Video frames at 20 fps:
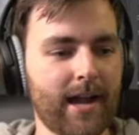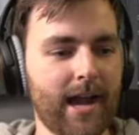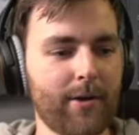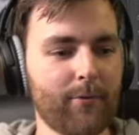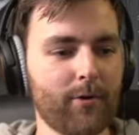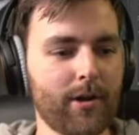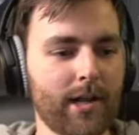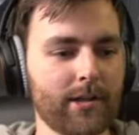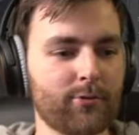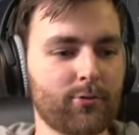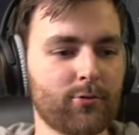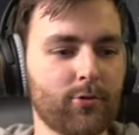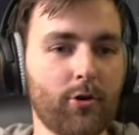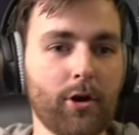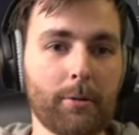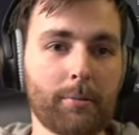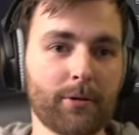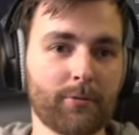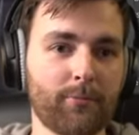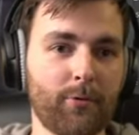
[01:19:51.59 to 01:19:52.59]
I would like to talk
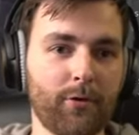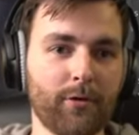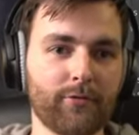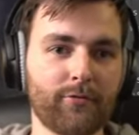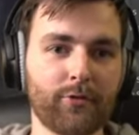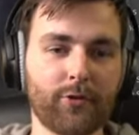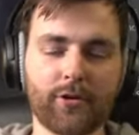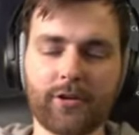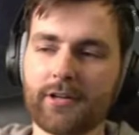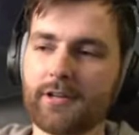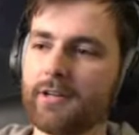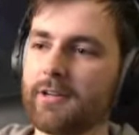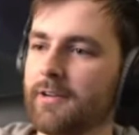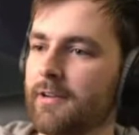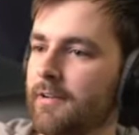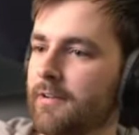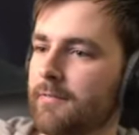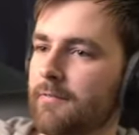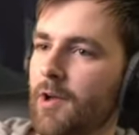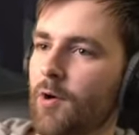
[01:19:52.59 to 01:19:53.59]
about Polyfjord.
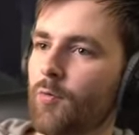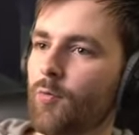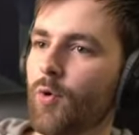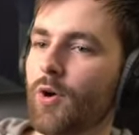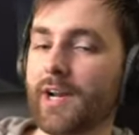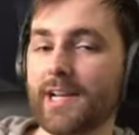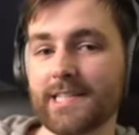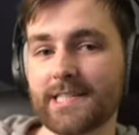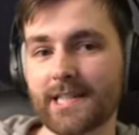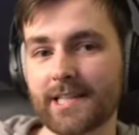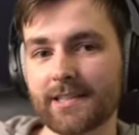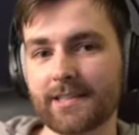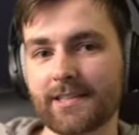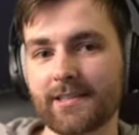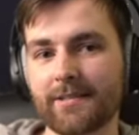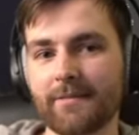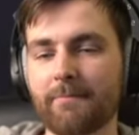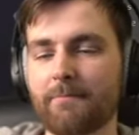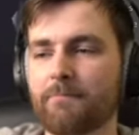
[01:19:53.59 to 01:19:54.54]
What is it?